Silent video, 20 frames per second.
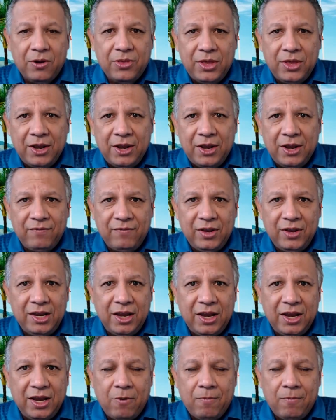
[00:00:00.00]
R thing on
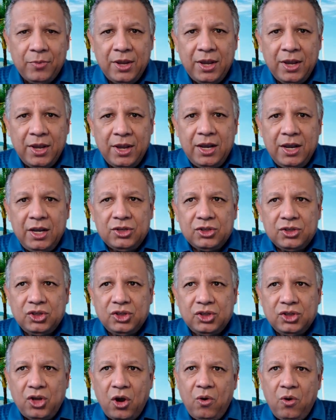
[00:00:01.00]
video.
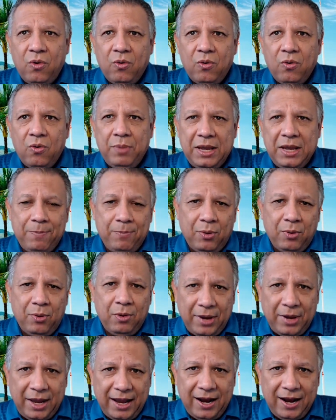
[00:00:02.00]
So be
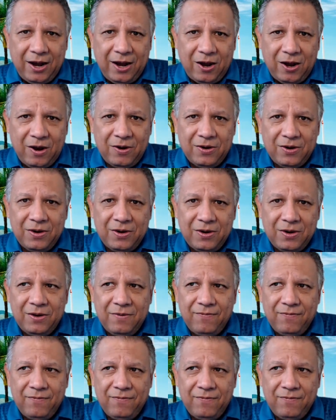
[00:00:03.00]
prepared